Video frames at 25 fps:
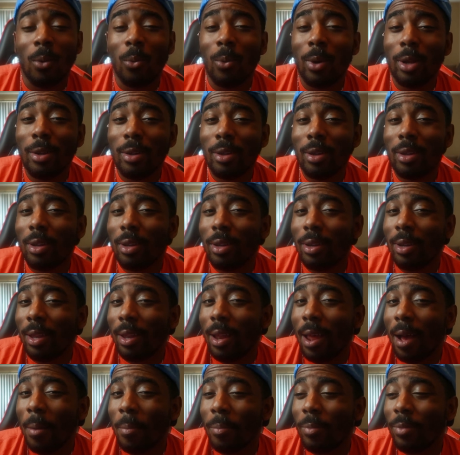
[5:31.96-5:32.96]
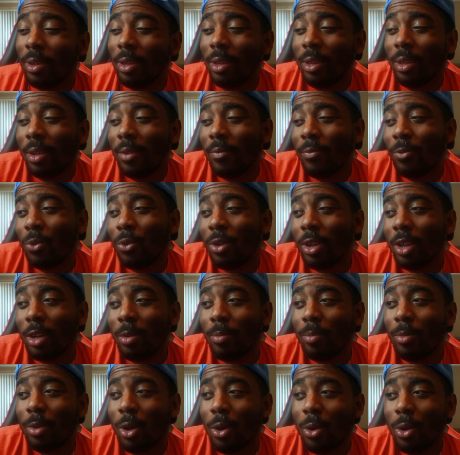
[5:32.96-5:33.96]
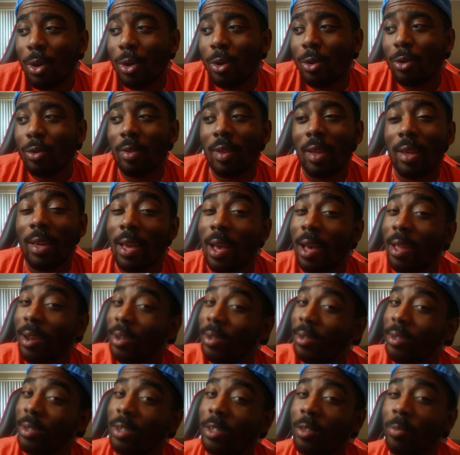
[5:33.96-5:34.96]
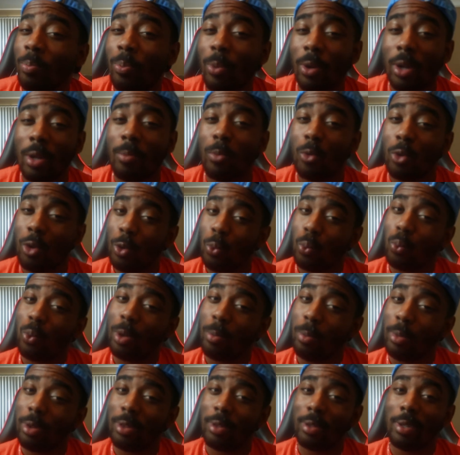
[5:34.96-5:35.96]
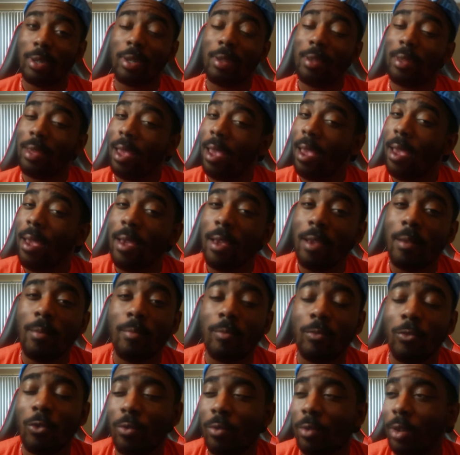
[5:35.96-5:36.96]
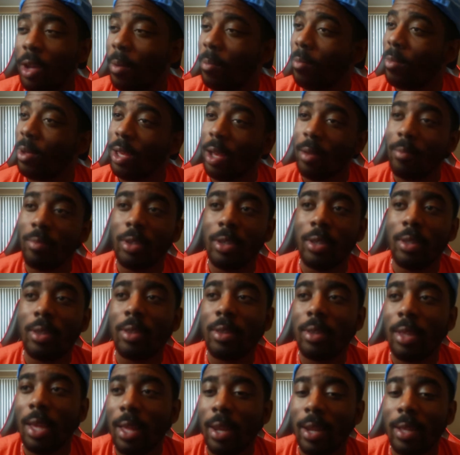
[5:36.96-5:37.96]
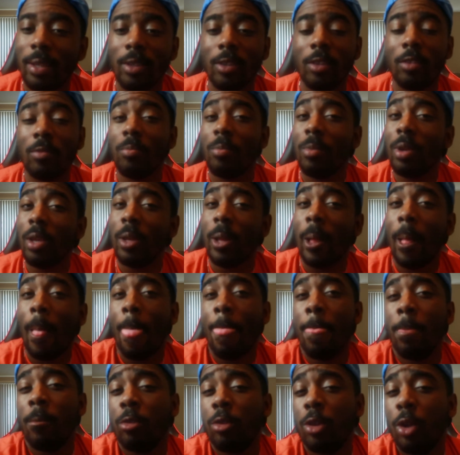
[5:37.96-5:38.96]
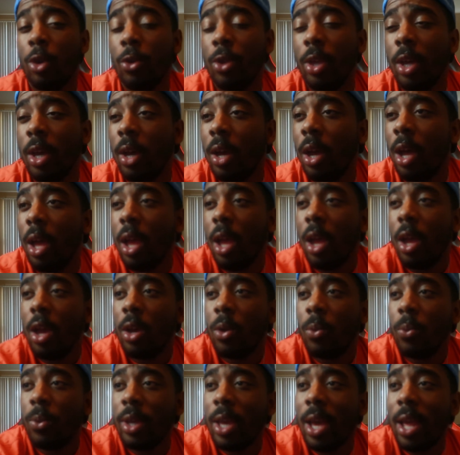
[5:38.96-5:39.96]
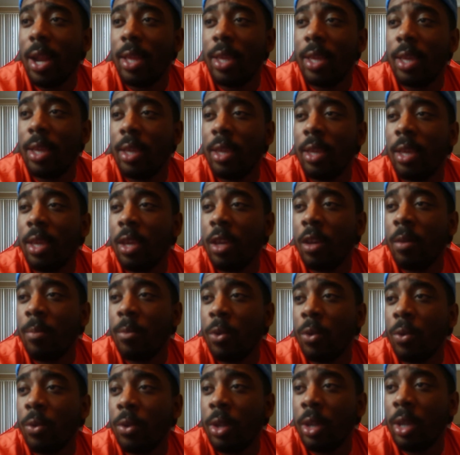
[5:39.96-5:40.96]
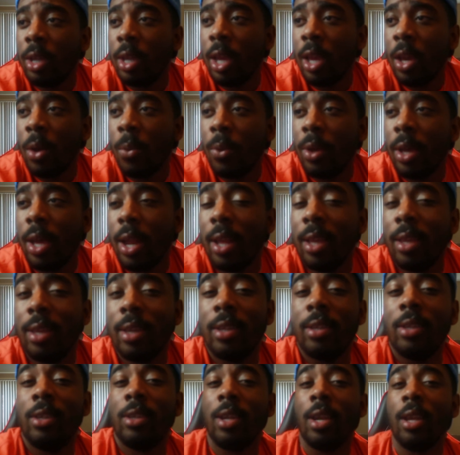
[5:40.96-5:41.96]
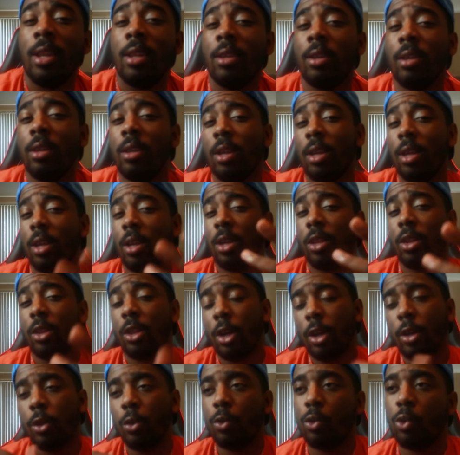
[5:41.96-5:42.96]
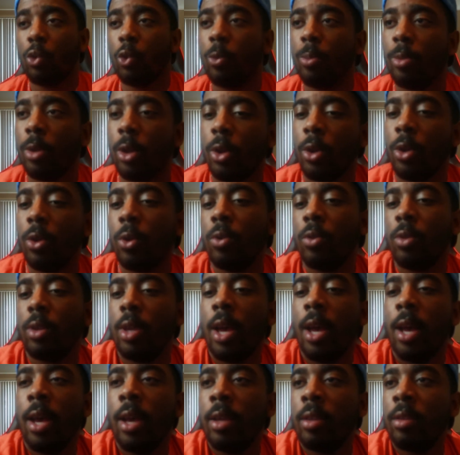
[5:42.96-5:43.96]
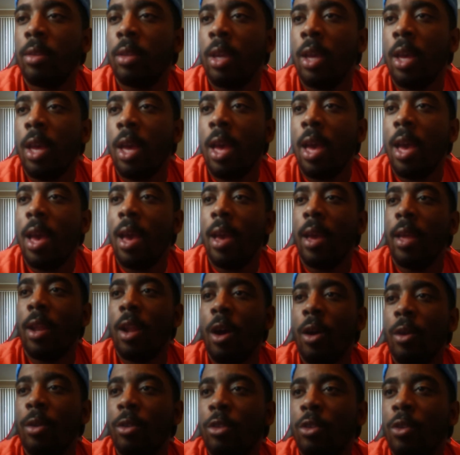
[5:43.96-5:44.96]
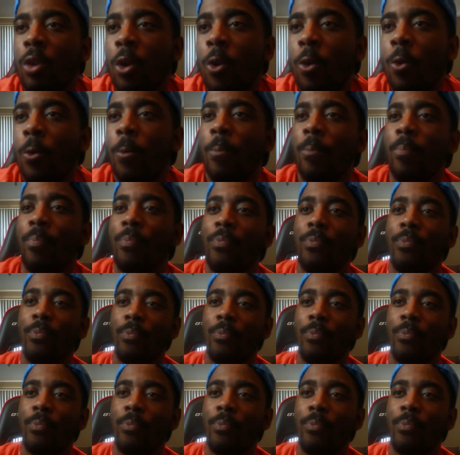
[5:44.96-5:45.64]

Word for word: if you get them logos, that kind of does bring more women to the game. I mean, I'm just saying, that's just me. So yeah, we gotta get Kim Marie and we gotta get Jayla their YouTube logos, guys. And also,